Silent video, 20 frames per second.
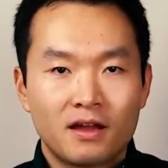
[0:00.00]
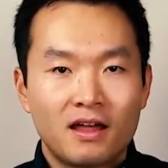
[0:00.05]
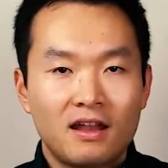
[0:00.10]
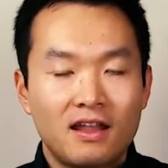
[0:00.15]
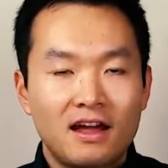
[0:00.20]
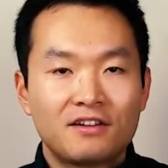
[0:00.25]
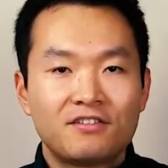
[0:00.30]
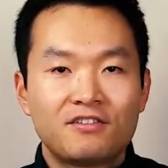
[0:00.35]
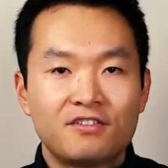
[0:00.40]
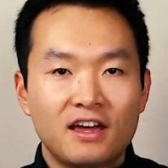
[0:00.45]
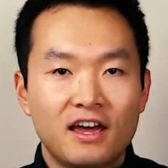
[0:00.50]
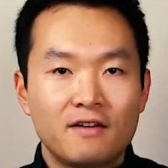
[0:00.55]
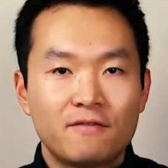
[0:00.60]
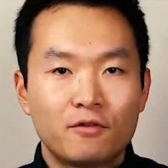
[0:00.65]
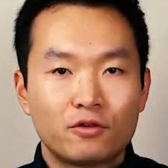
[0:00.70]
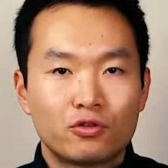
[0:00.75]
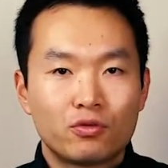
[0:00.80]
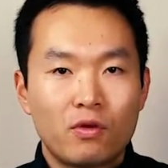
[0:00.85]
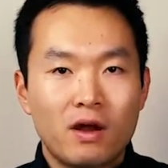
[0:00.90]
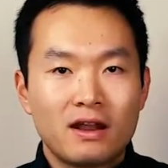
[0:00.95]
Let's say
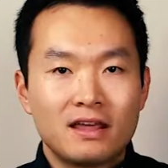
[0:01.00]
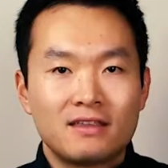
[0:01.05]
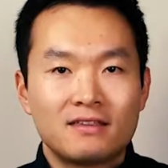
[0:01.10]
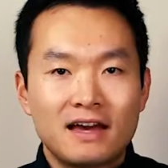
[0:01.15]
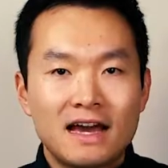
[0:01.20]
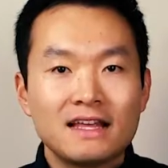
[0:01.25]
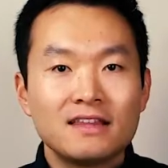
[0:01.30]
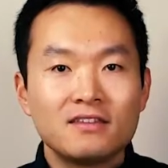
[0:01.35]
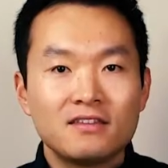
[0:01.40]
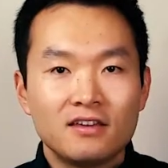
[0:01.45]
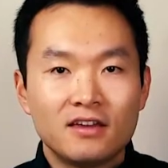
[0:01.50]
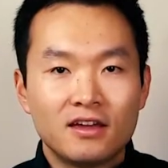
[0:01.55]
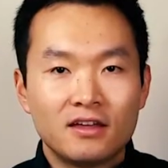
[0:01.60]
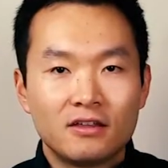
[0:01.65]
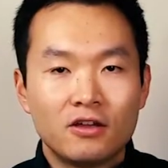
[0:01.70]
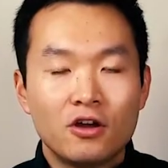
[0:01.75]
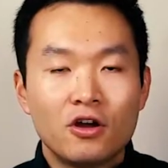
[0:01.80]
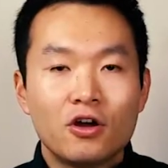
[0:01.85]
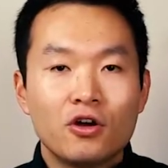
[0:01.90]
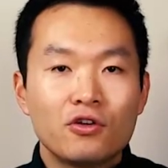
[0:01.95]
for
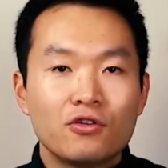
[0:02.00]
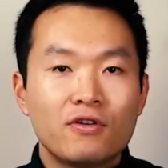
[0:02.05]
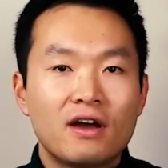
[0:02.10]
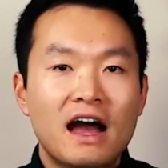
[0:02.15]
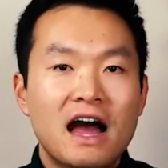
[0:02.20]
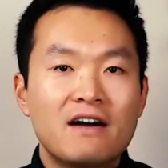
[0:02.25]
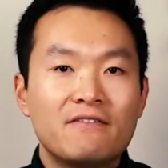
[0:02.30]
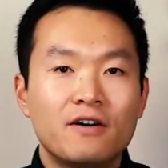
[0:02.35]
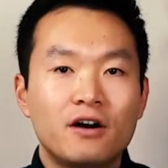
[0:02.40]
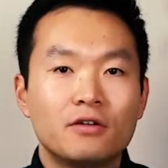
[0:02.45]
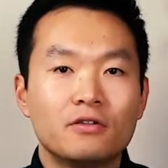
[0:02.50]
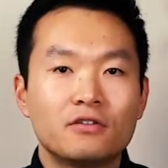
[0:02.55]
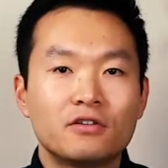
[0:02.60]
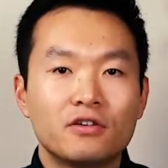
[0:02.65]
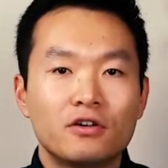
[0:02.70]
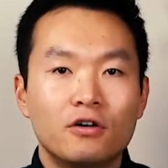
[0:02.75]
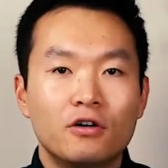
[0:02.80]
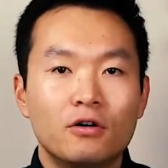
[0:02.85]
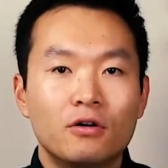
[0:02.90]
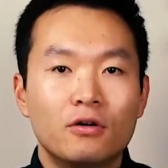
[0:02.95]
2019, you have
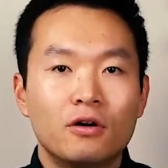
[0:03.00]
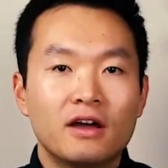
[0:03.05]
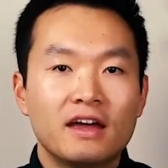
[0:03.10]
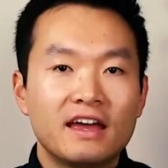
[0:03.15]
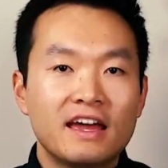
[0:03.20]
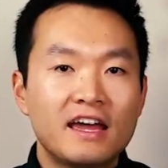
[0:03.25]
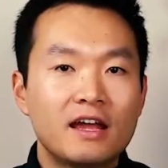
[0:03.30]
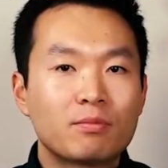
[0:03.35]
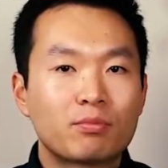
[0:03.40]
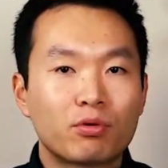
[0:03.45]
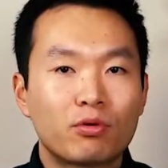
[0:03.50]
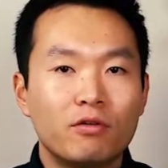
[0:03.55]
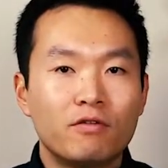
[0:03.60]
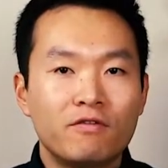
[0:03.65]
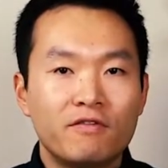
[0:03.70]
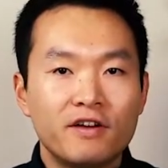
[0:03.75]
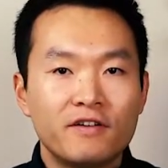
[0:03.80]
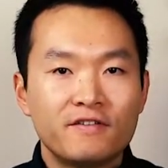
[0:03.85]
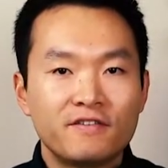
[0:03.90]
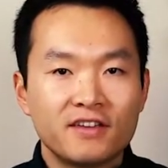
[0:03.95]
until April
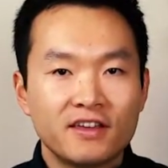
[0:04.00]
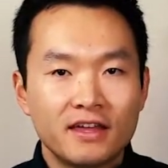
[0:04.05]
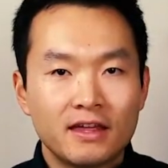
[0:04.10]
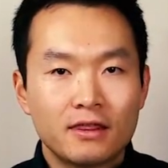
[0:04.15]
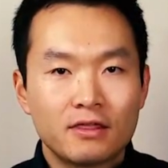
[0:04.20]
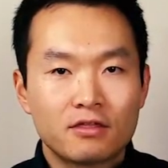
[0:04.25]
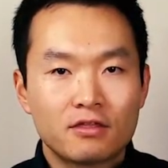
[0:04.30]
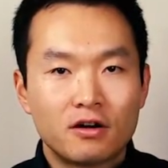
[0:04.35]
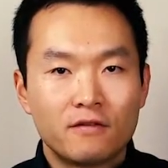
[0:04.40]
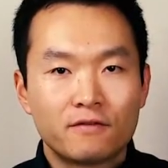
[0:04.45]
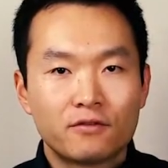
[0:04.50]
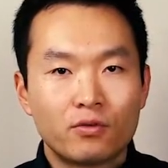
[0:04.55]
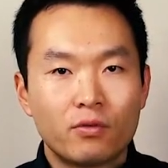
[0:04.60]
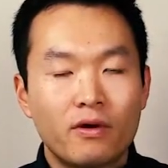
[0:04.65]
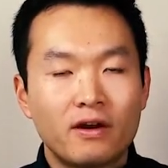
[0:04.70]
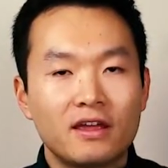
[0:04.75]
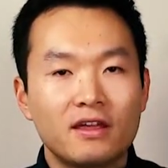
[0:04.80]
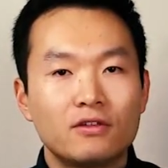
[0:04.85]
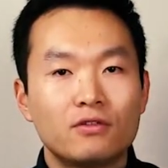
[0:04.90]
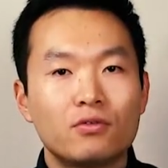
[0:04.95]
15th of
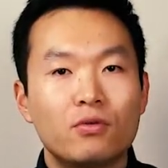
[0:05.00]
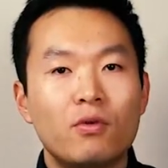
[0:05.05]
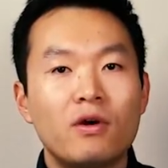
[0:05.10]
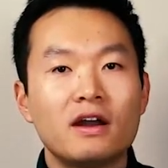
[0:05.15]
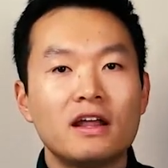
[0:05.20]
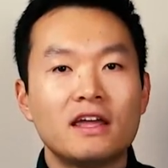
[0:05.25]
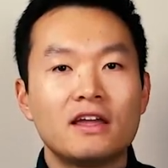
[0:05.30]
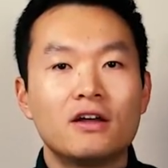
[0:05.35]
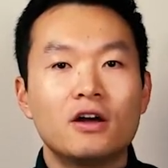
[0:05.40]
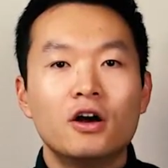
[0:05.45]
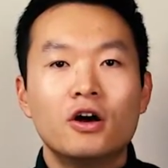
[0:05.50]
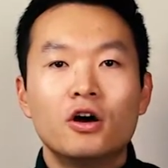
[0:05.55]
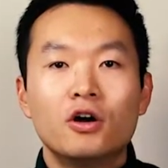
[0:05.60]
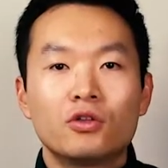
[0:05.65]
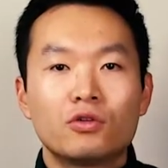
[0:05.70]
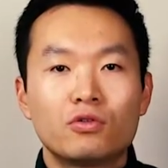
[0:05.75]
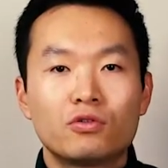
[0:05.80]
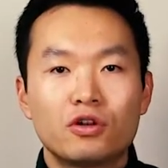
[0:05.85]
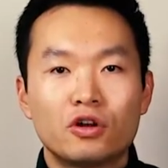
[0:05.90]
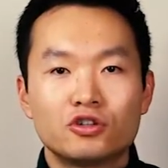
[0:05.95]
2020
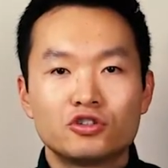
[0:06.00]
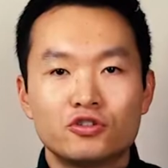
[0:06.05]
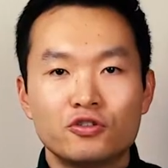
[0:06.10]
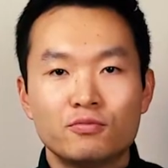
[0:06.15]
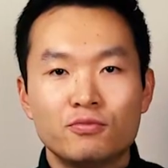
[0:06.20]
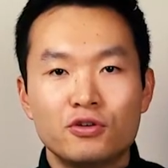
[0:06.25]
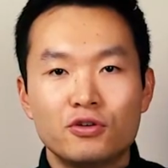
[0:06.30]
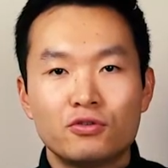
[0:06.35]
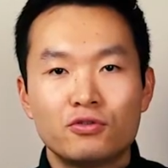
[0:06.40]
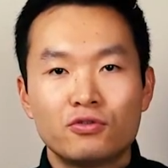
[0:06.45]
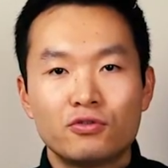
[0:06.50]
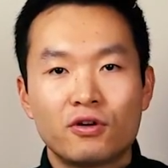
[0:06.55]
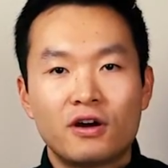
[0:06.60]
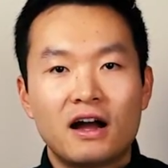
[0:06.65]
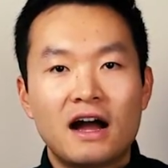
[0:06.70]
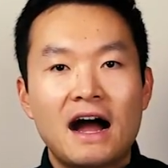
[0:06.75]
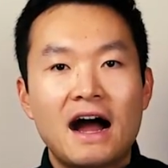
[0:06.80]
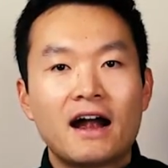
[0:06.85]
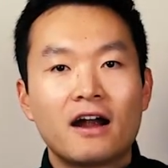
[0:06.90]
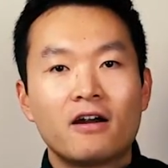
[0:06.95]
to contribute to
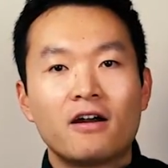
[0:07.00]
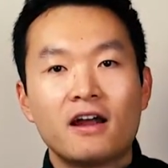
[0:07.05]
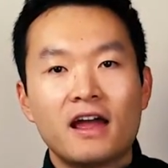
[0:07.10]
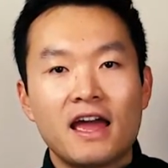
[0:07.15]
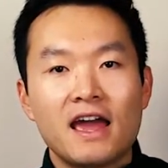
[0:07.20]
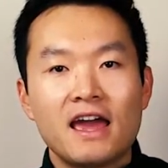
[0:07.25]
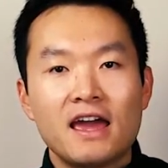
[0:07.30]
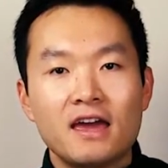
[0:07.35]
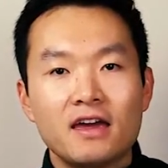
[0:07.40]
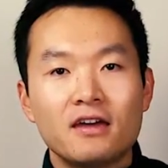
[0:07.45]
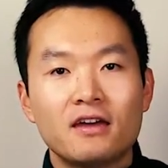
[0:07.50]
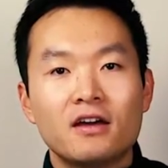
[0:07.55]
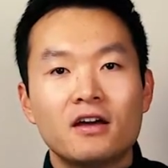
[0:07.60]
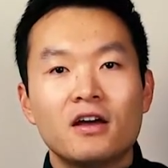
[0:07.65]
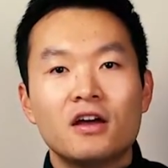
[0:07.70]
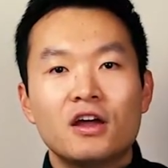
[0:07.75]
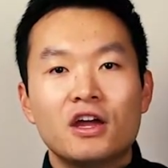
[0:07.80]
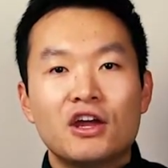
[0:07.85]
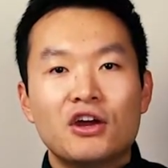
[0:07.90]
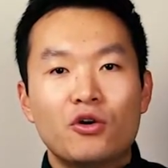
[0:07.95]
your IRA
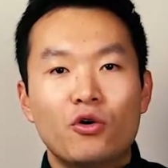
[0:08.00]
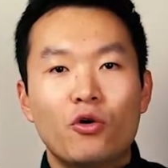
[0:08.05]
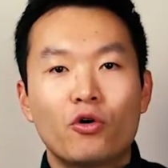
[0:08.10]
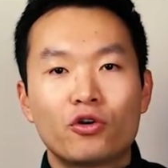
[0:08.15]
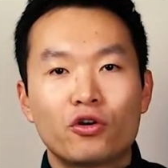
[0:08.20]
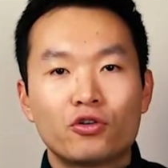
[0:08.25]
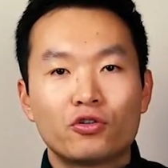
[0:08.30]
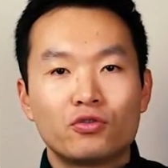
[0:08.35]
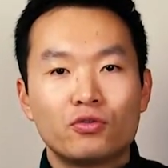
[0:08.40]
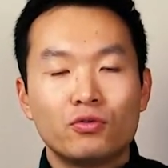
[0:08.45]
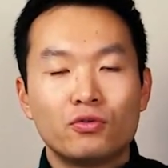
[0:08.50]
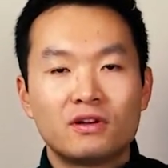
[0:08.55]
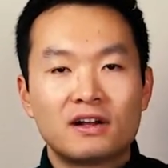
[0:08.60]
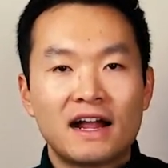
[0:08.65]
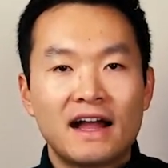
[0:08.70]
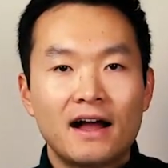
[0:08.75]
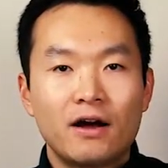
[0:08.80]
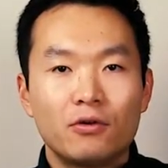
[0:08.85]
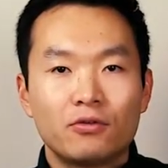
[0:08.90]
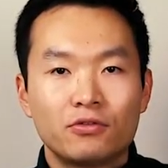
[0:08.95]
in order to
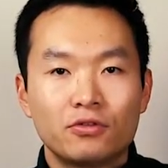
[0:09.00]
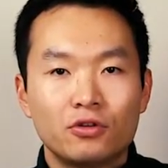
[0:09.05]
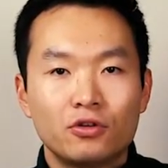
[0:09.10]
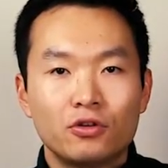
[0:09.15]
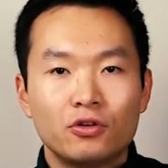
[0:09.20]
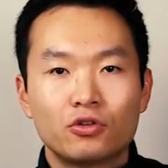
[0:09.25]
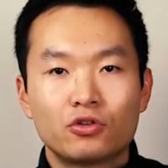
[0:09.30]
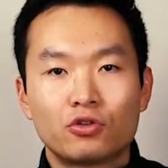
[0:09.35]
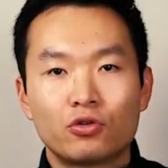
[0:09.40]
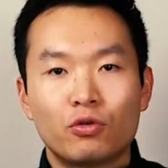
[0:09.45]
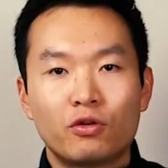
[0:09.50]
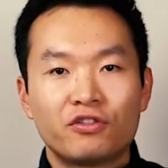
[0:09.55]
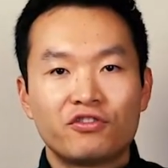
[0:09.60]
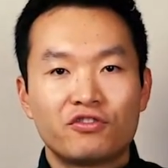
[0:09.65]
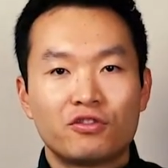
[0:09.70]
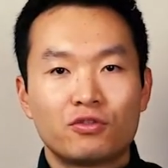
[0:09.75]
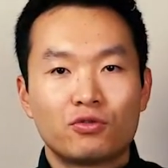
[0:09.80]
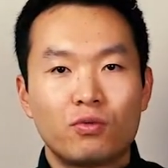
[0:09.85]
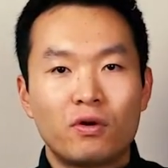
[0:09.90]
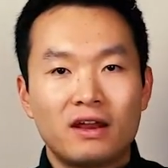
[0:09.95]
count towards
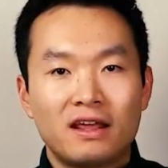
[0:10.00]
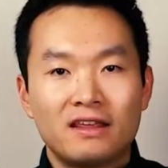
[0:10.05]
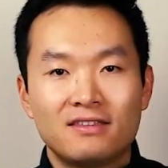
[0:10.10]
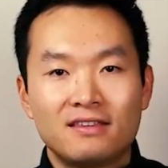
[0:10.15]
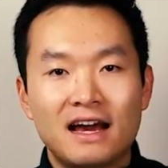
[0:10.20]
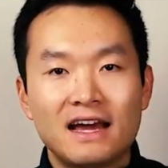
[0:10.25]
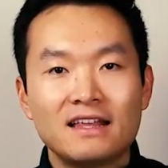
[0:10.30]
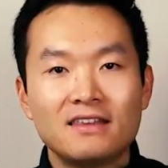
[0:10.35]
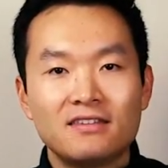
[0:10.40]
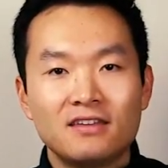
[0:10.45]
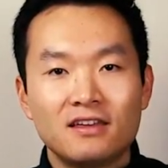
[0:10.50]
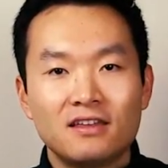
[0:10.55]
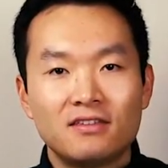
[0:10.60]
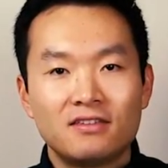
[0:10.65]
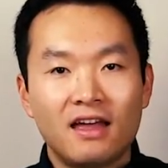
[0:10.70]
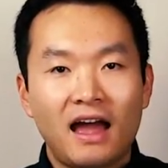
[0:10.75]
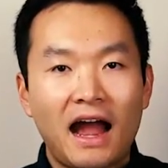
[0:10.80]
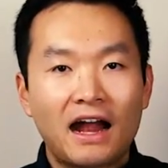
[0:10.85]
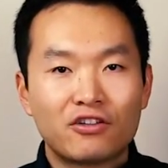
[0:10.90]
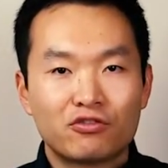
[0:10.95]
your 2019
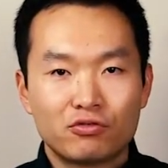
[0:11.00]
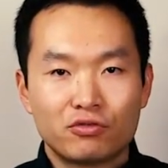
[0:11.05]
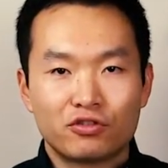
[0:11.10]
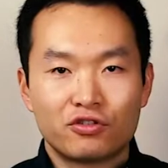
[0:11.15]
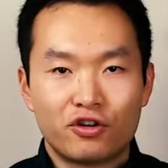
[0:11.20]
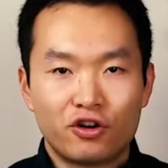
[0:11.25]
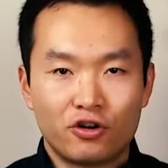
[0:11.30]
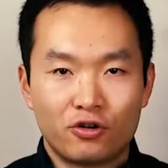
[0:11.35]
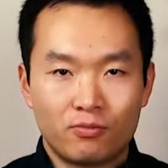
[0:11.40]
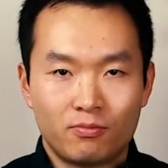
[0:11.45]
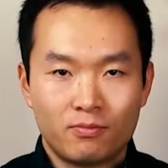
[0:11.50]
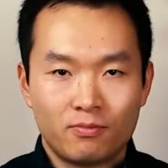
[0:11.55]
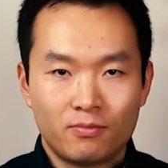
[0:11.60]
tax return.